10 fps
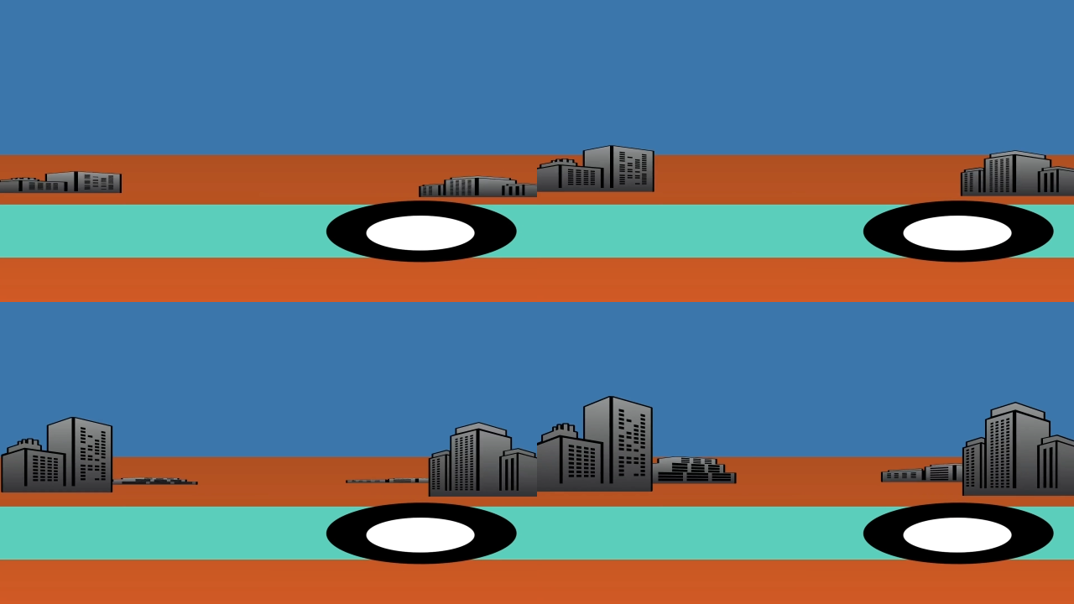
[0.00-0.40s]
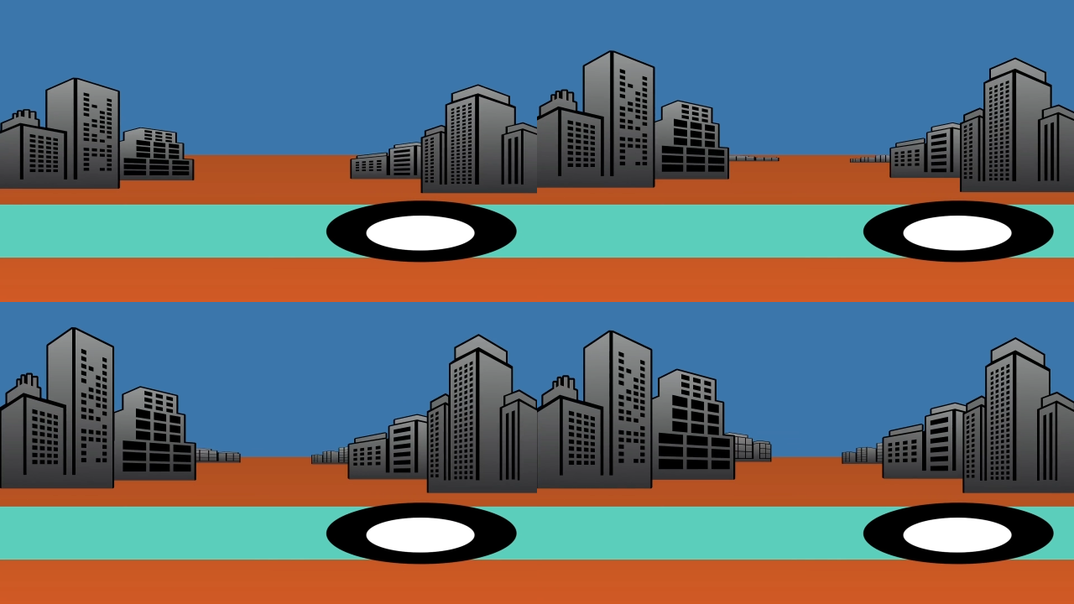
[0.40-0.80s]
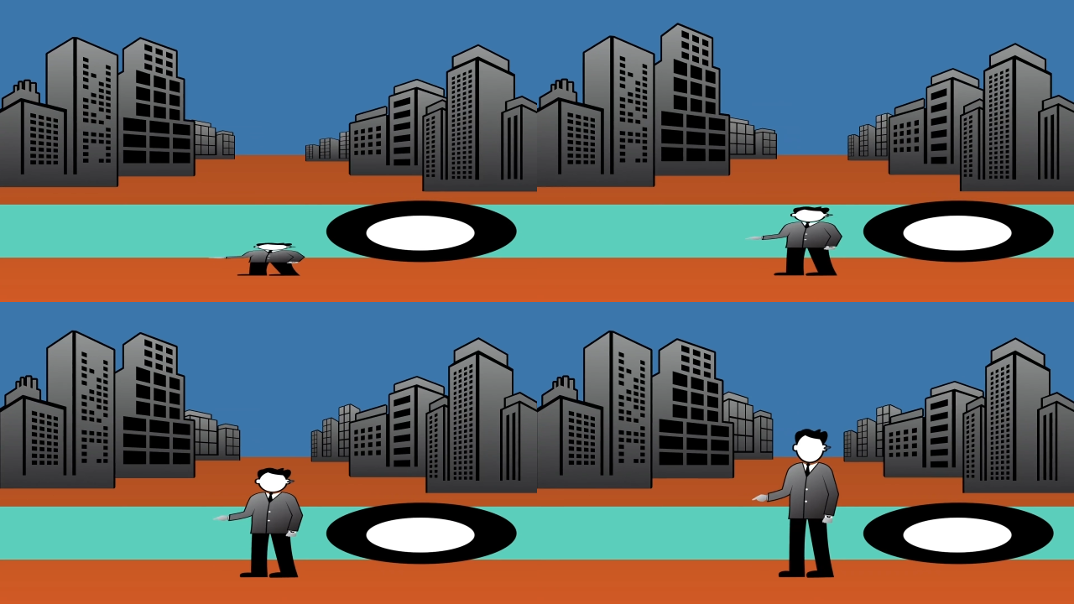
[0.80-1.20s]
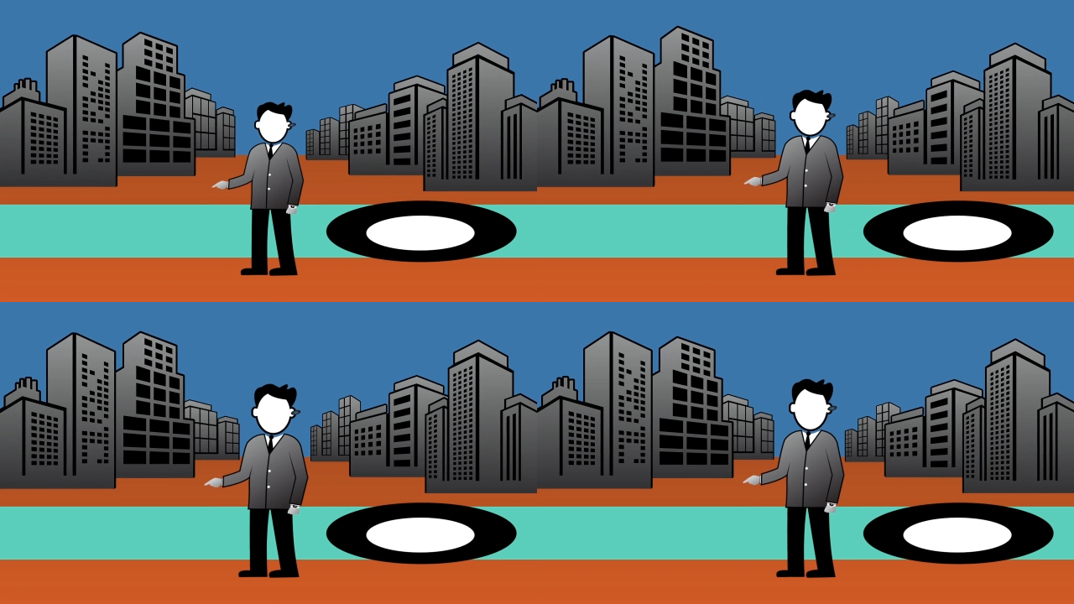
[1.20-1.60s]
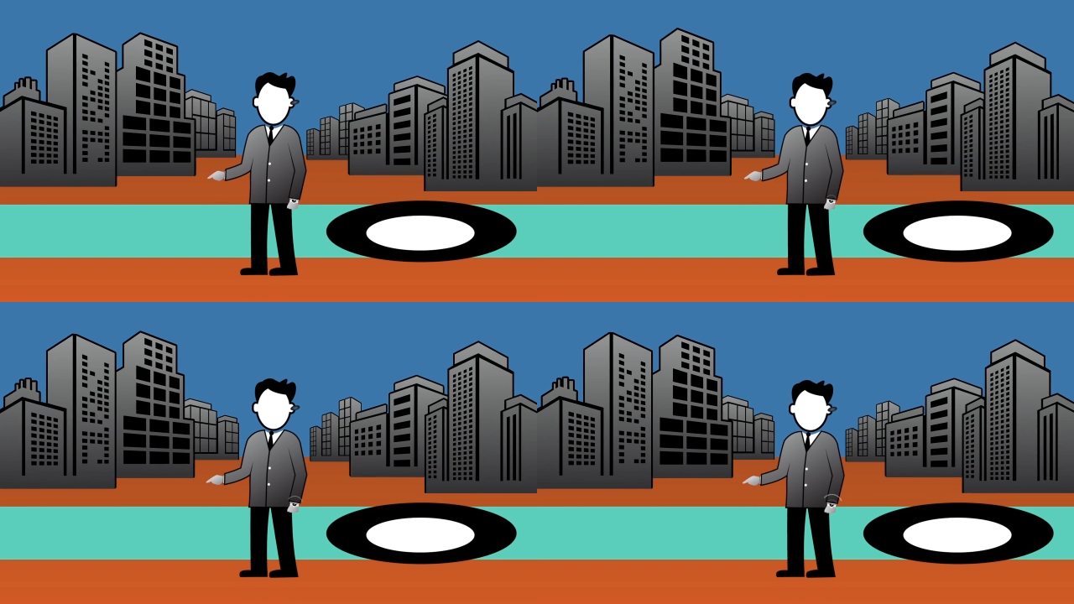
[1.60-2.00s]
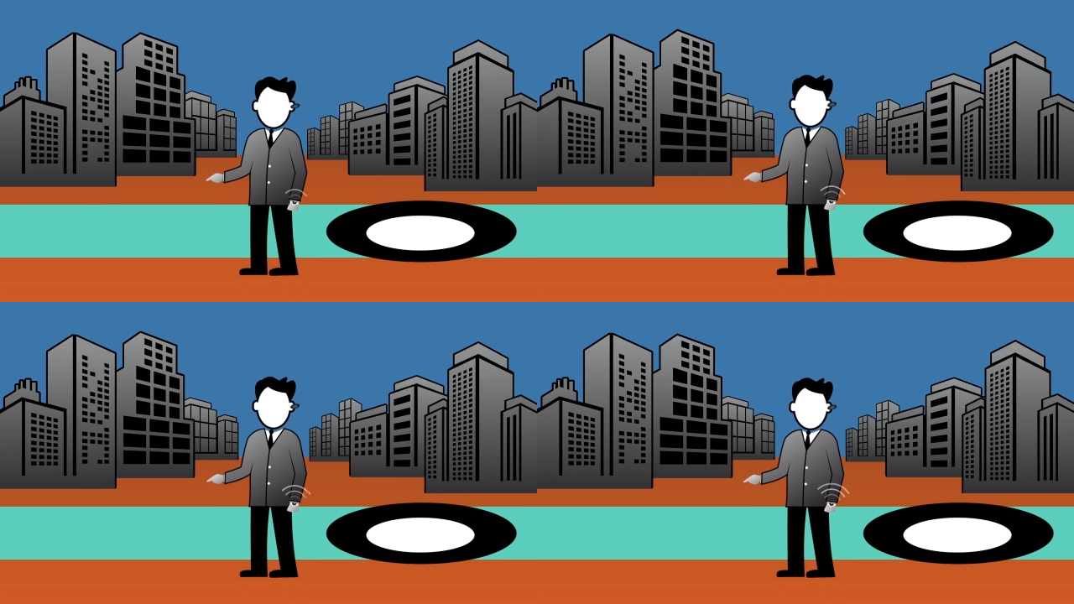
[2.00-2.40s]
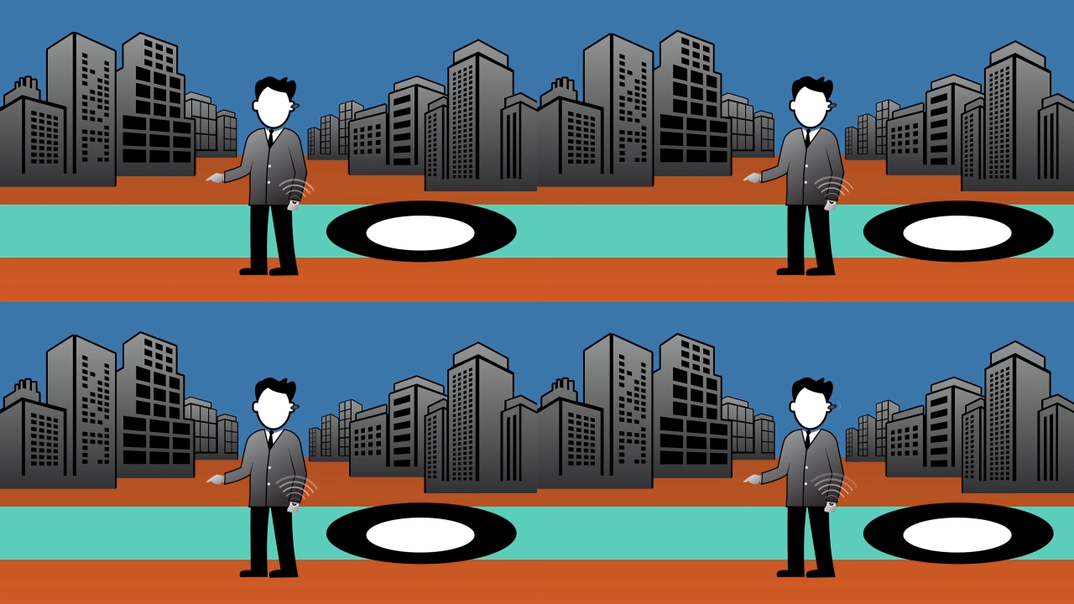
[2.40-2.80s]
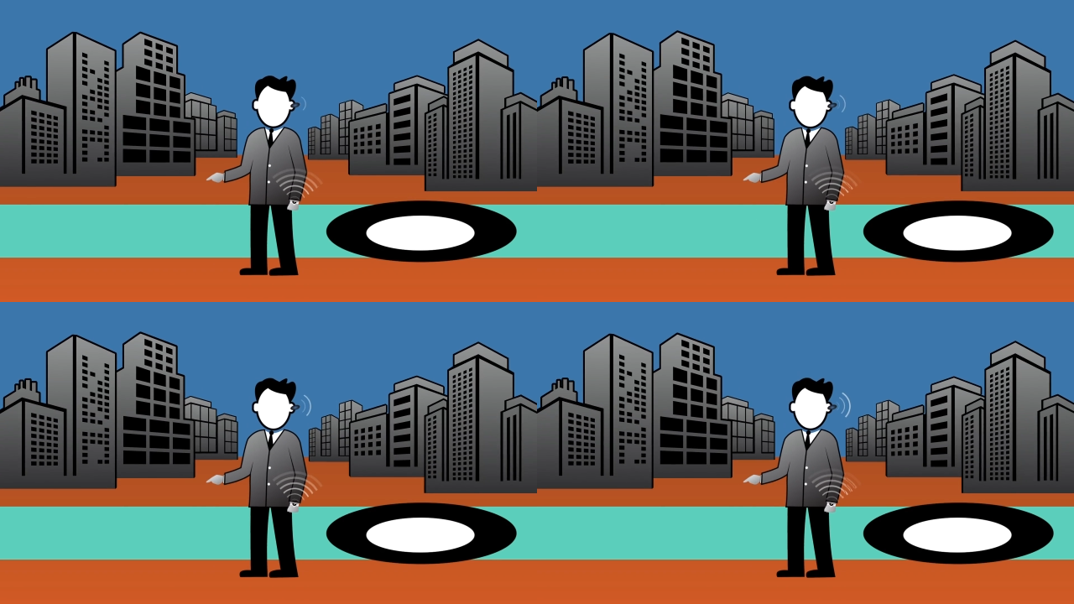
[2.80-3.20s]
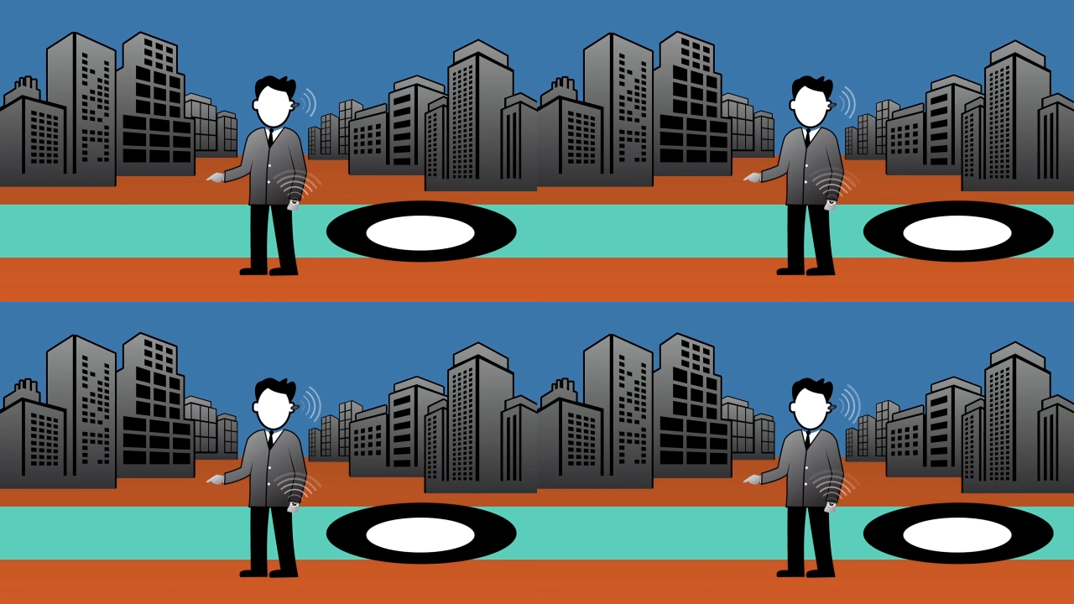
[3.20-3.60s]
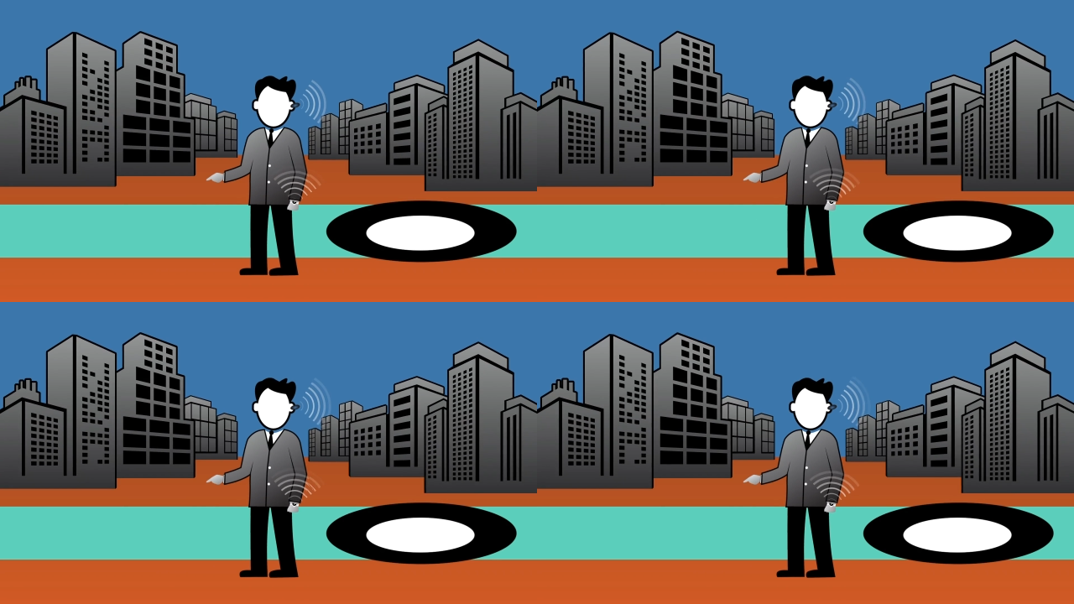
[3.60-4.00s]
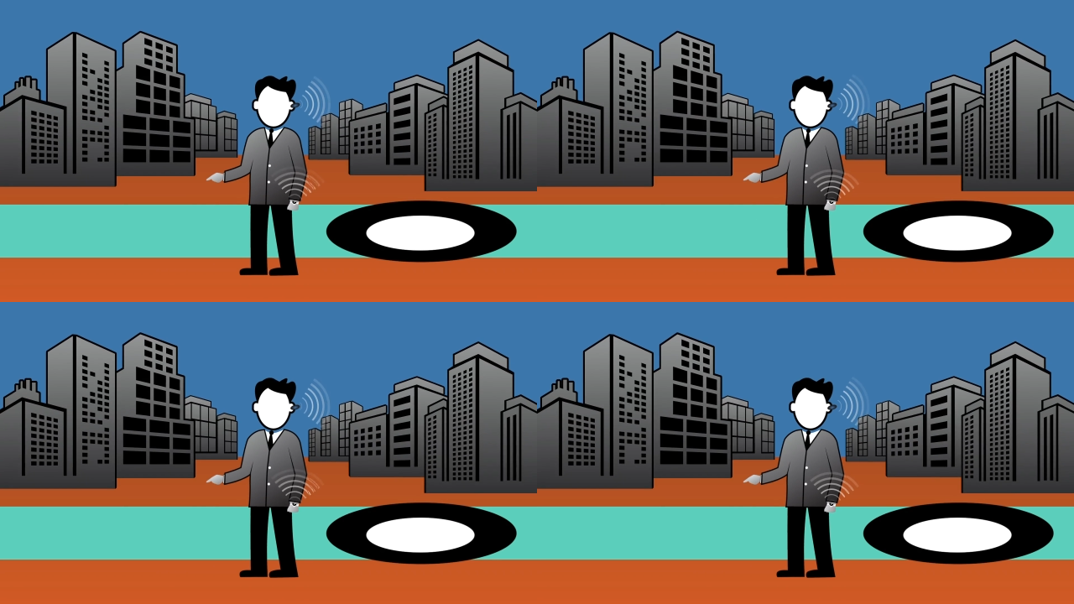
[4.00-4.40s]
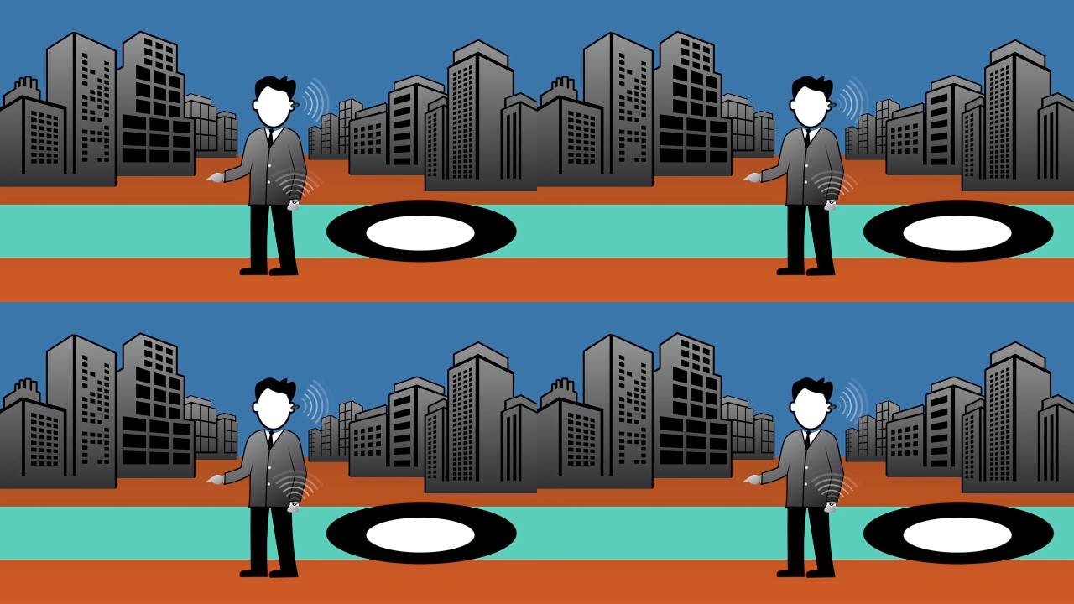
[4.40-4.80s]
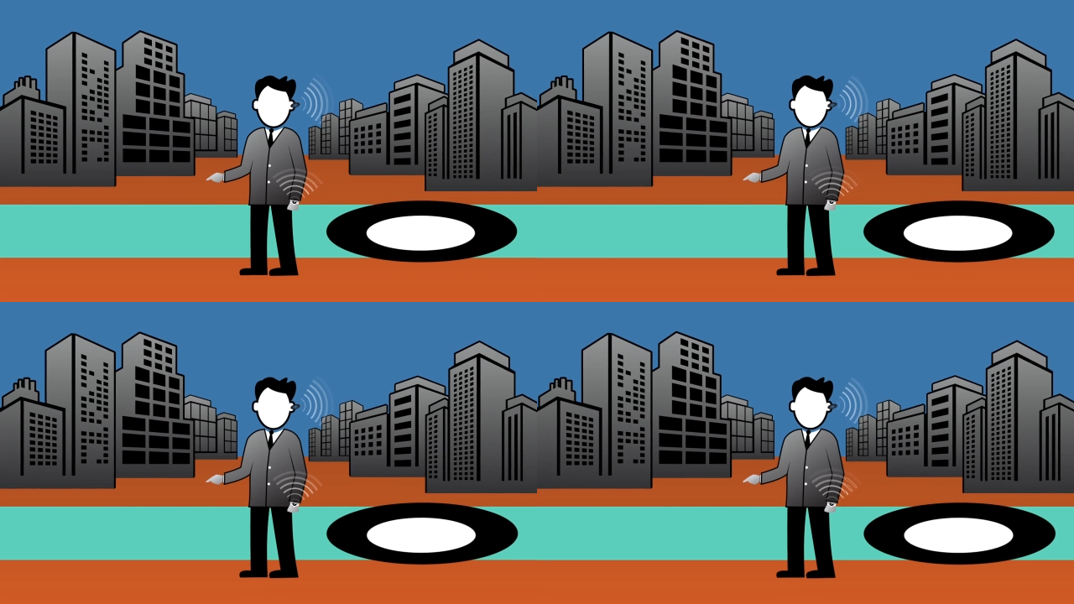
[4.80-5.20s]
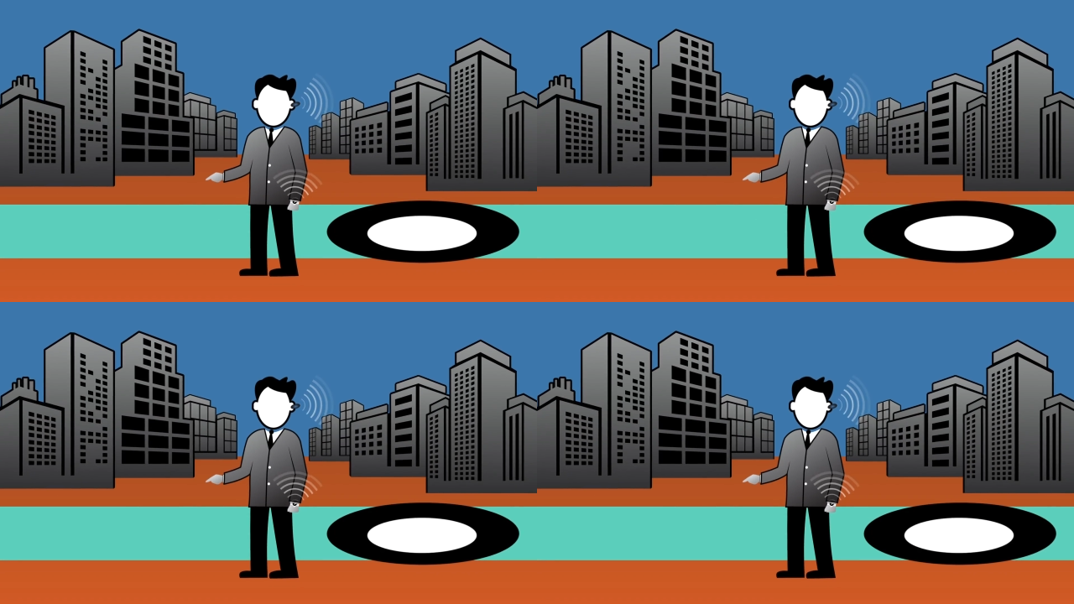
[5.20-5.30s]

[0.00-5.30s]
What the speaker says: (no speaker visible)